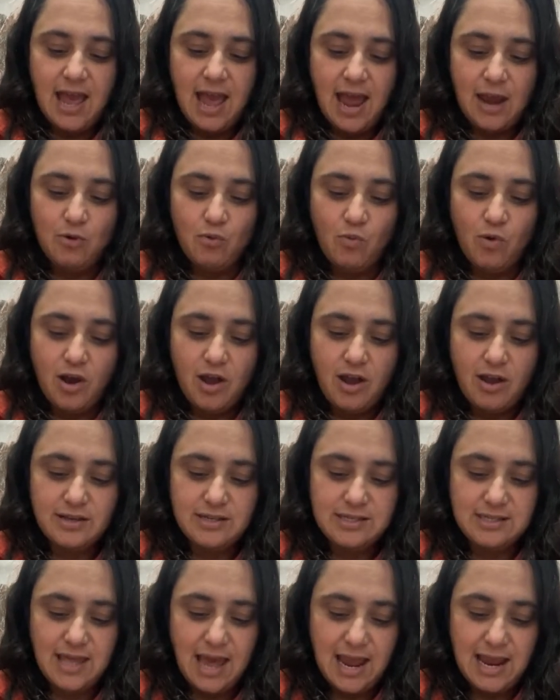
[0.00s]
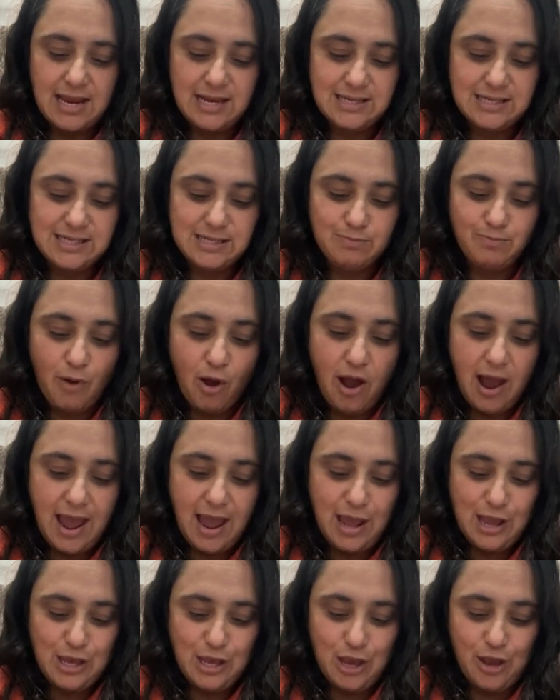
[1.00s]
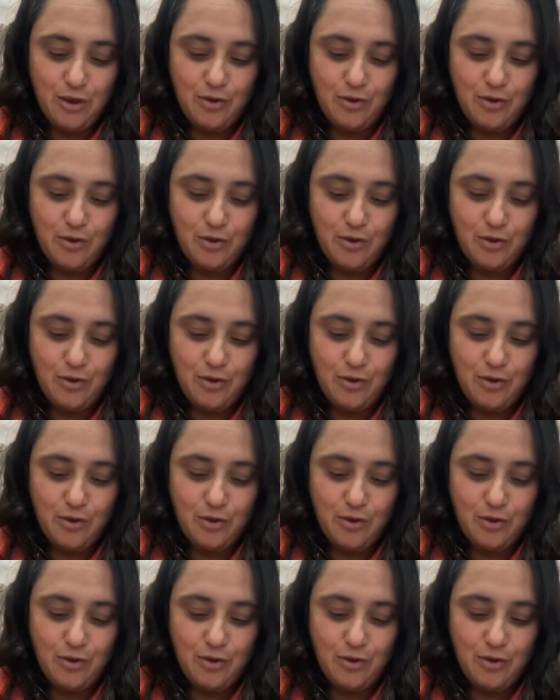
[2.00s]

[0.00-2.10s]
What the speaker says: and words that inspire you.